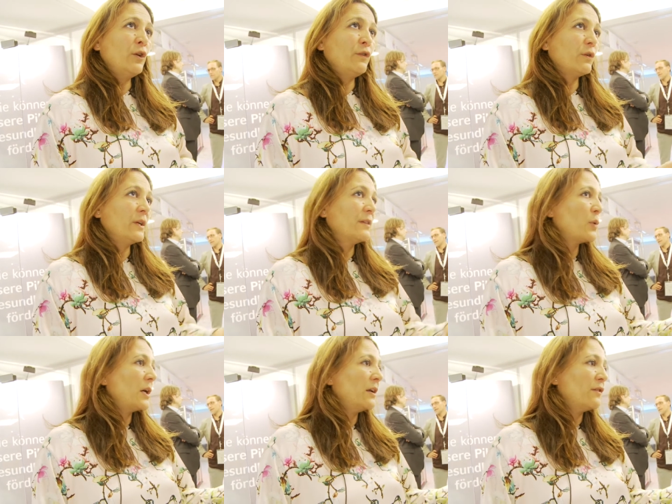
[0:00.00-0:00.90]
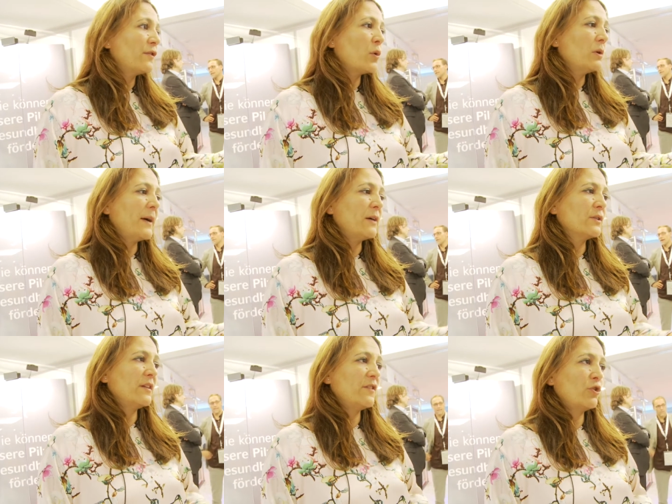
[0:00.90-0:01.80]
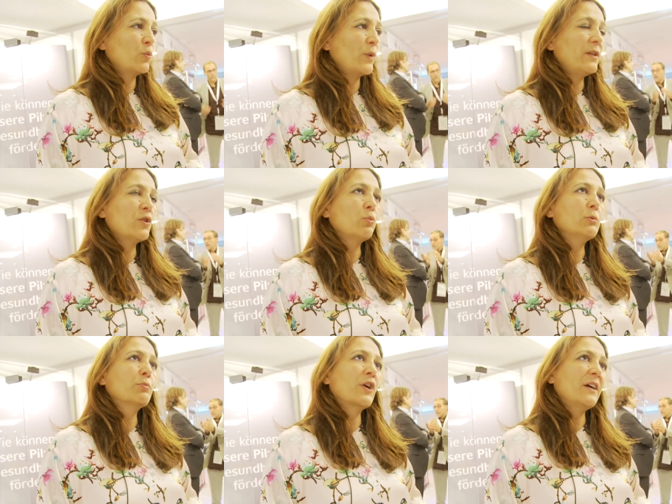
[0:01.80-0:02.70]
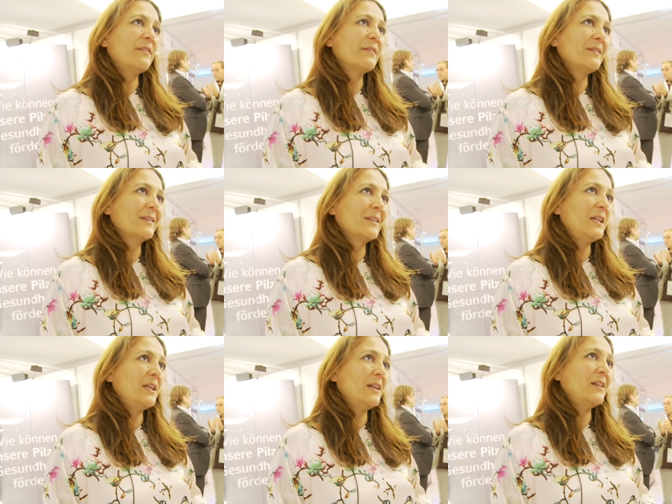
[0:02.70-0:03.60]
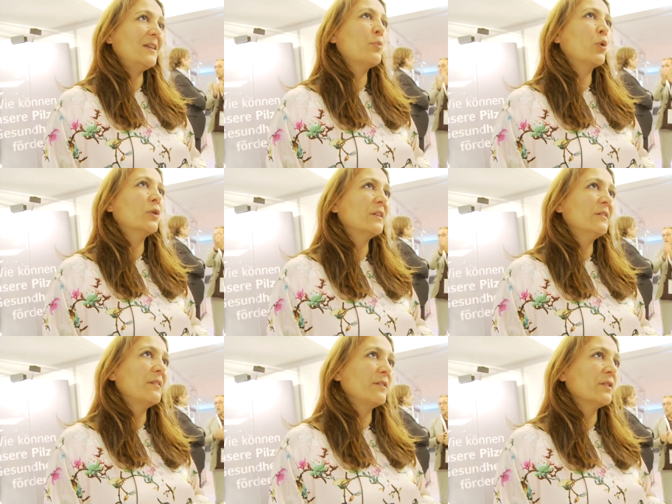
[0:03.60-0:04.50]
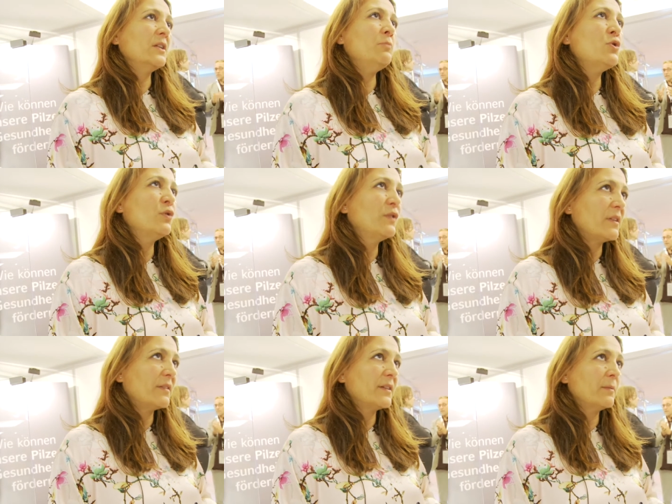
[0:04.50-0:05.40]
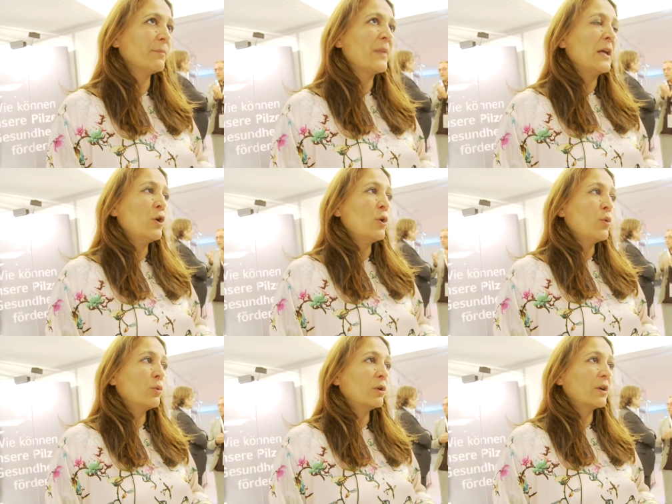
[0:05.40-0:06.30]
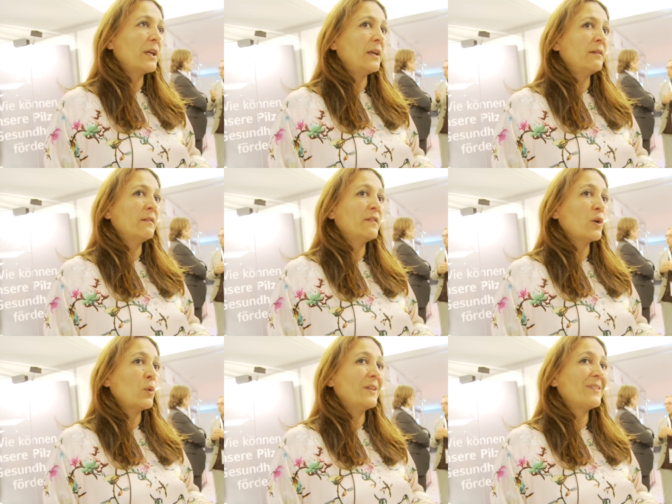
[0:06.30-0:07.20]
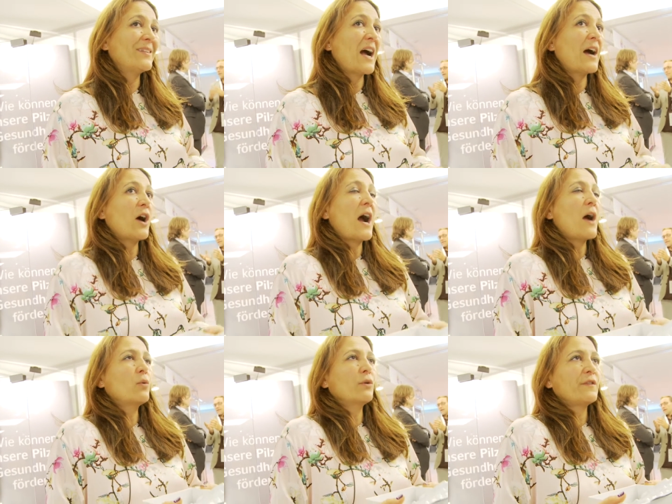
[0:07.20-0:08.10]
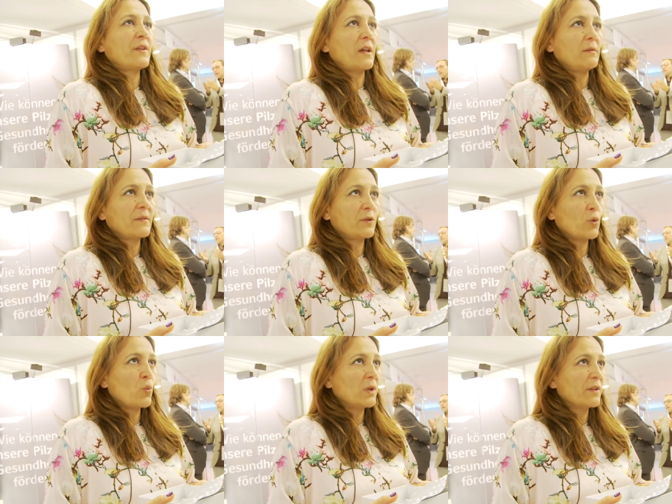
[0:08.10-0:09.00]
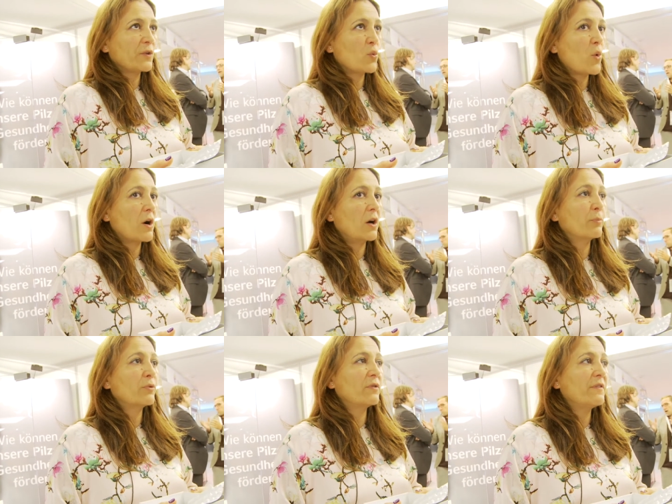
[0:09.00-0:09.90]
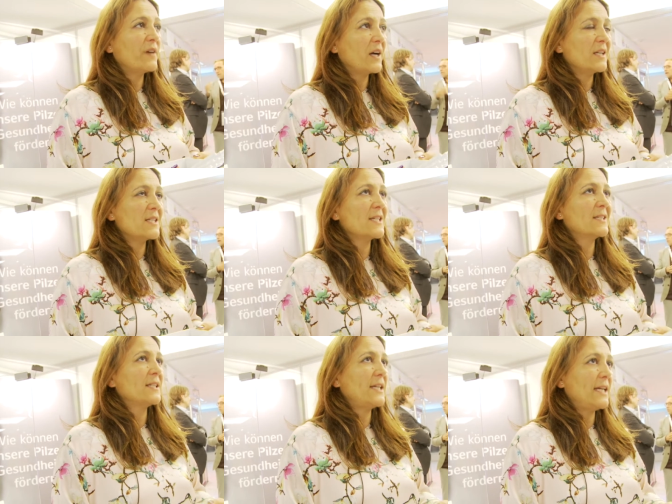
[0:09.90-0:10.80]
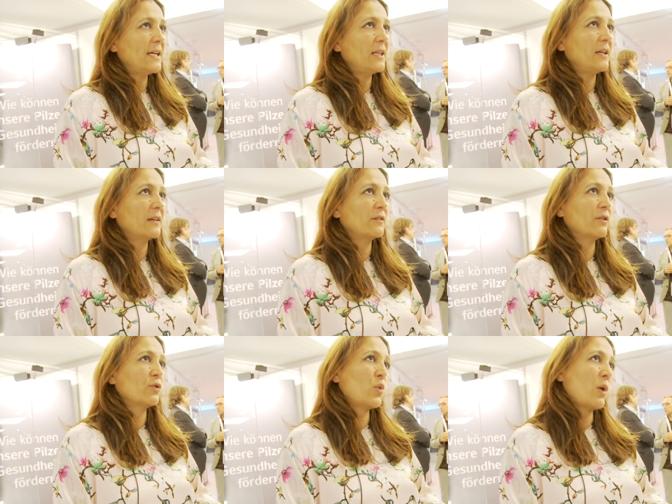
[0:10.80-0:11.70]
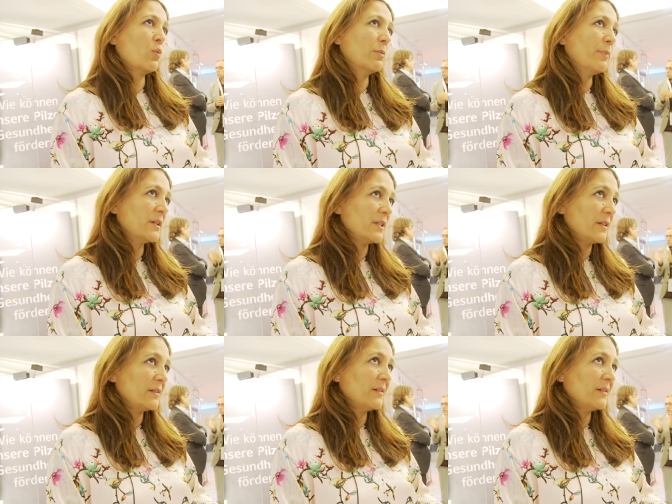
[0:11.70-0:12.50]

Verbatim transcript: So it's what it's all about this year with the Nobel Prize, the importance on the immune system working. So it's ourselves, the ones who are providing the healing to our body.